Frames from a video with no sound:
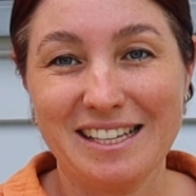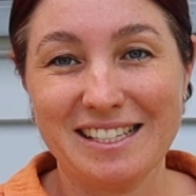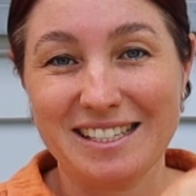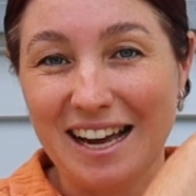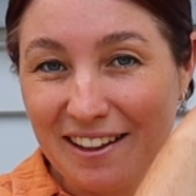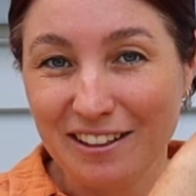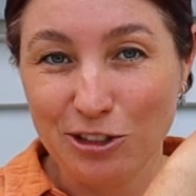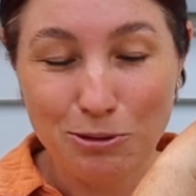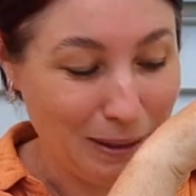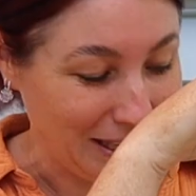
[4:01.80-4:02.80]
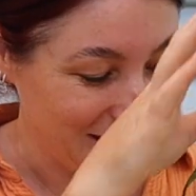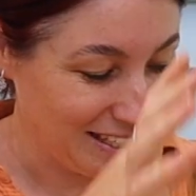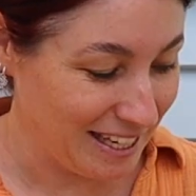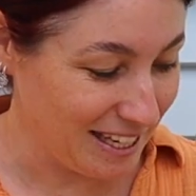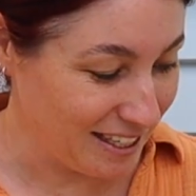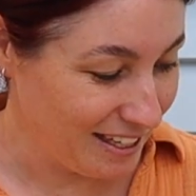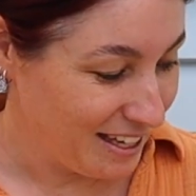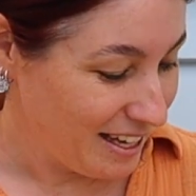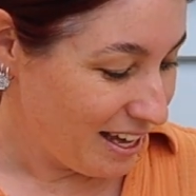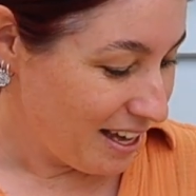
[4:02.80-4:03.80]
start the new plant again,
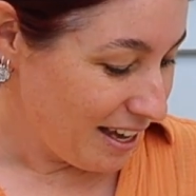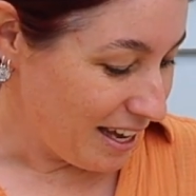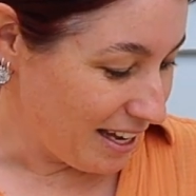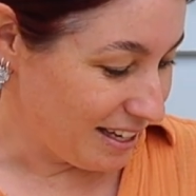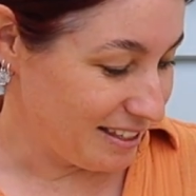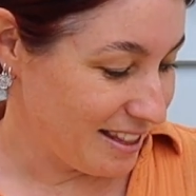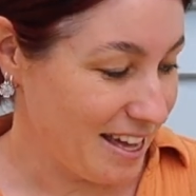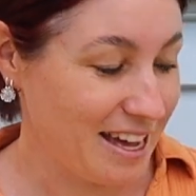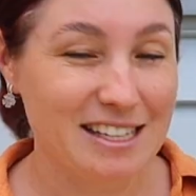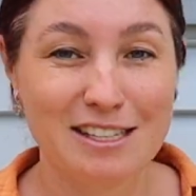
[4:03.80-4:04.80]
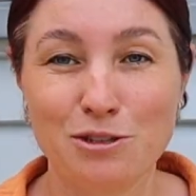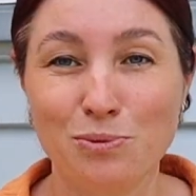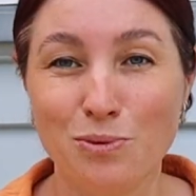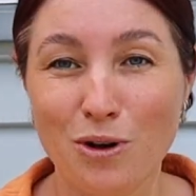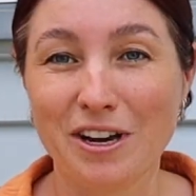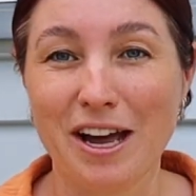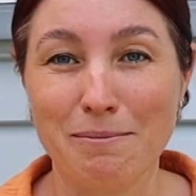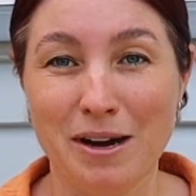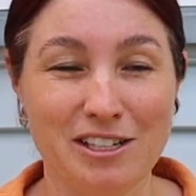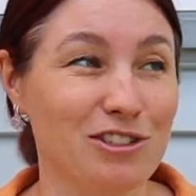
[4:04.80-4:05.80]
and that is what I
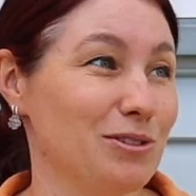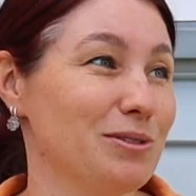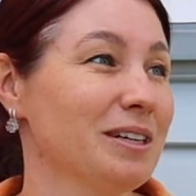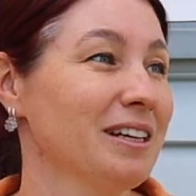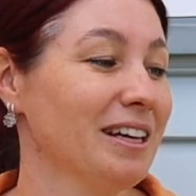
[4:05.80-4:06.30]
might do,